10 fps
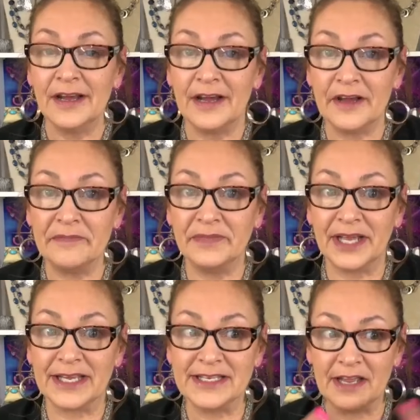Um,
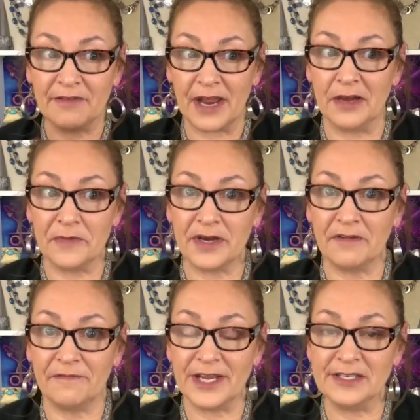like I said, anyone
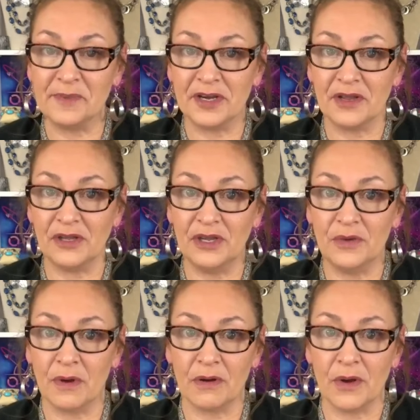on Facebook,
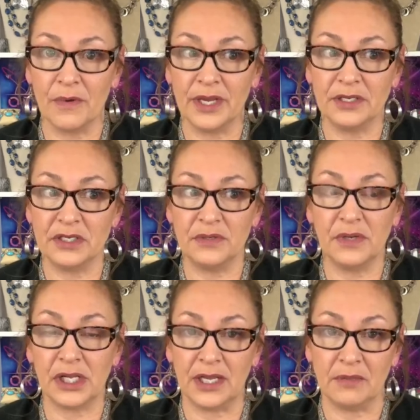you are going to
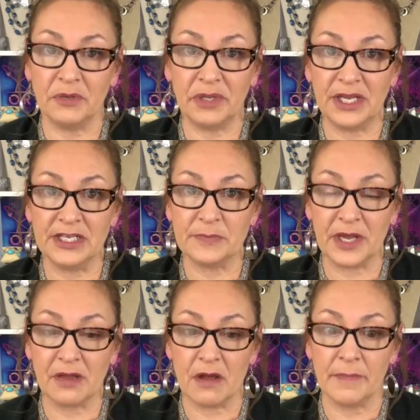claim a piece
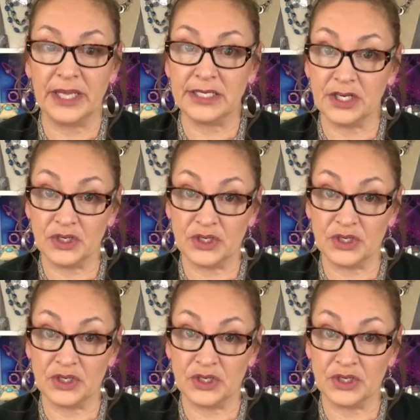by commenting